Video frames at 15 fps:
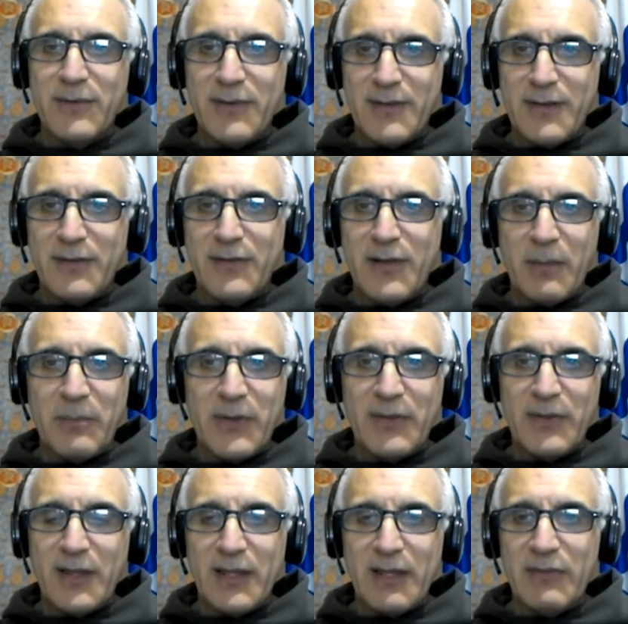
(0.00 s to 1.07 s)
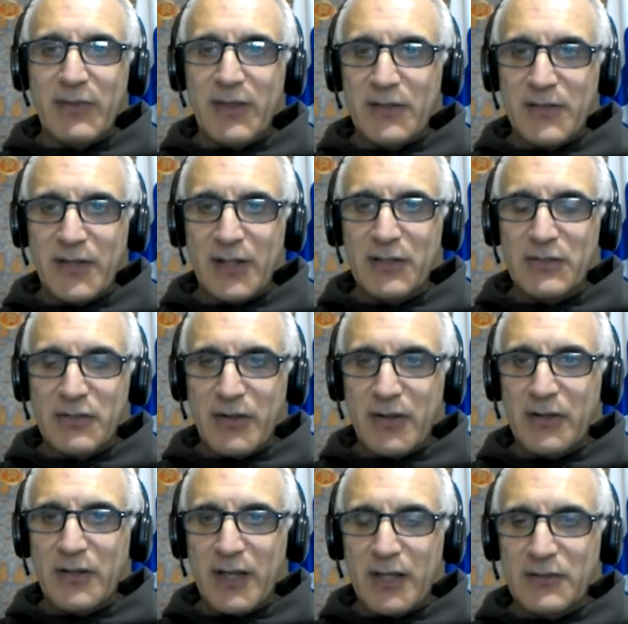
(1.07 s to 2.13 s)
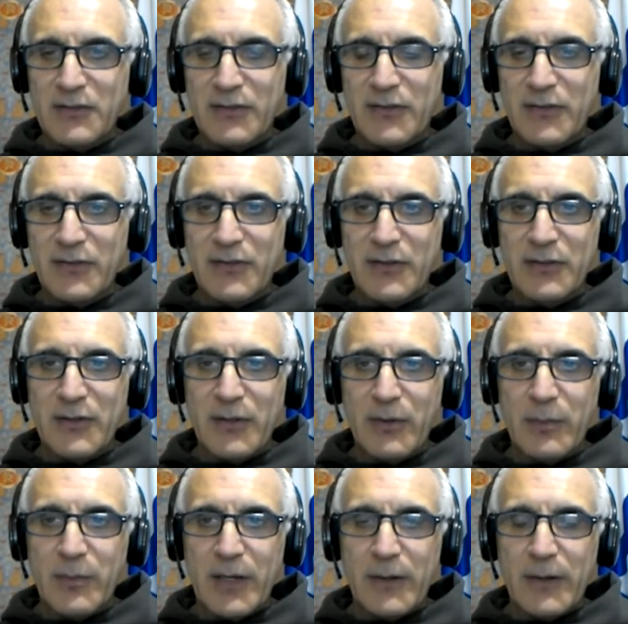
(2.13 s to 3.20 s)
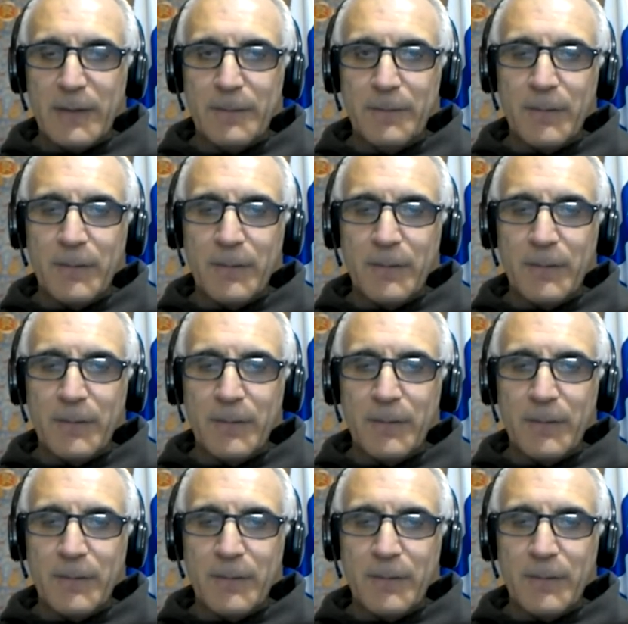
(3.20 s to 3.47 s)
did something that even the intelligence agencies didn't know about it.